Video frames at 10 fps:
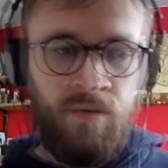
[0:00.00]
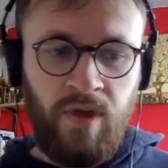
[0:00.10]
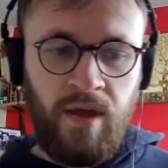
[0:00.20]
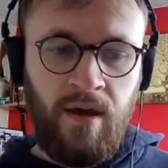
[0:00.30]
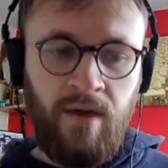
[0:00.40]

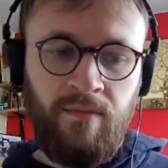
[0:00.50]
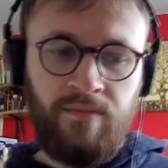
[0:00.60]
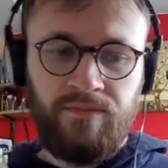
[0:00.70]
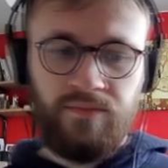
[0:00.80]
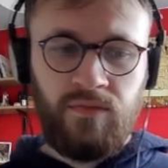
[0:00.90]
the
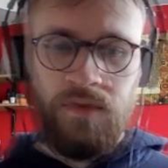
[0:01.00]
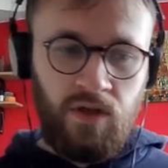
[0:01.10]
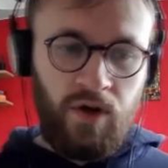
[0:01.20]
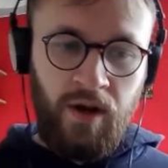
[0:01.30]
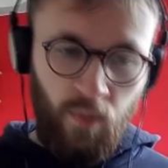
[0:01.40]

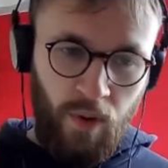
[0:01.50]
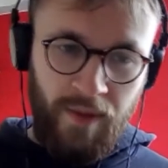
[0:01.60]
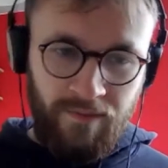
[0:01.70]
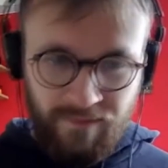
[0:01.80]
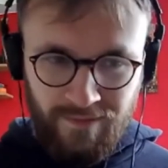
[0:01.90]
looking at women
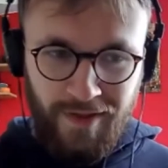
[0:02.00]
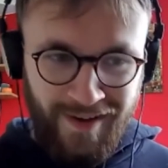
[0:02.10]
thing.